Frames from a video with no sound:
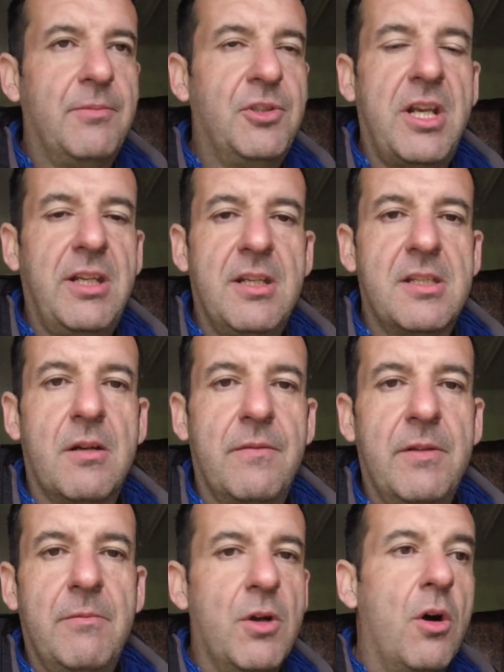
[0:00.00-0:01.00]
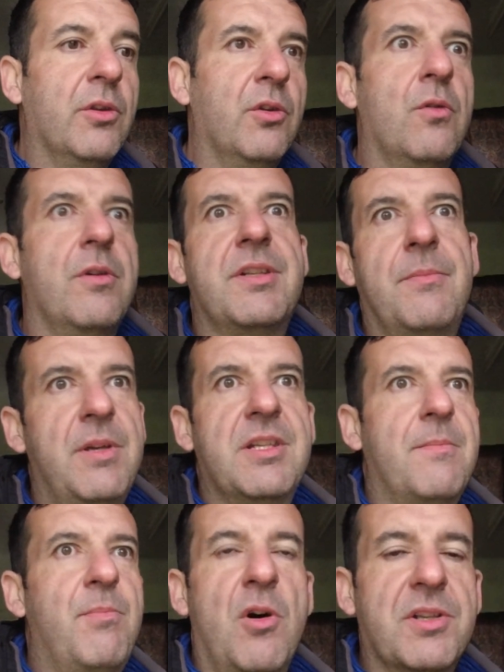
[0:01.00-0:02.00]
shiny stuff that we all know is
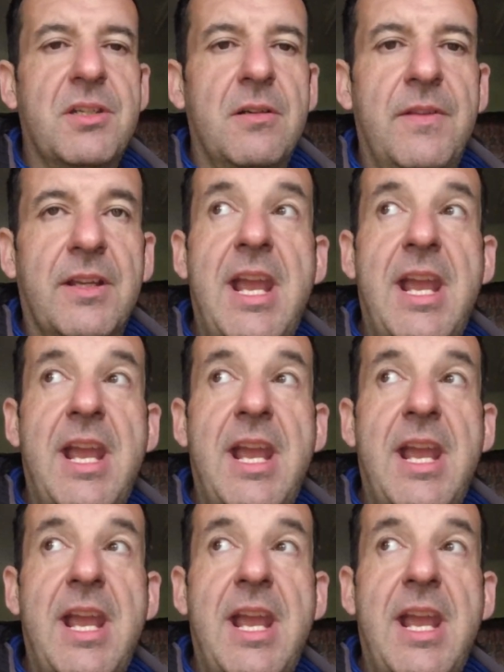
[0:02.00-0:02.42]
a positive thing.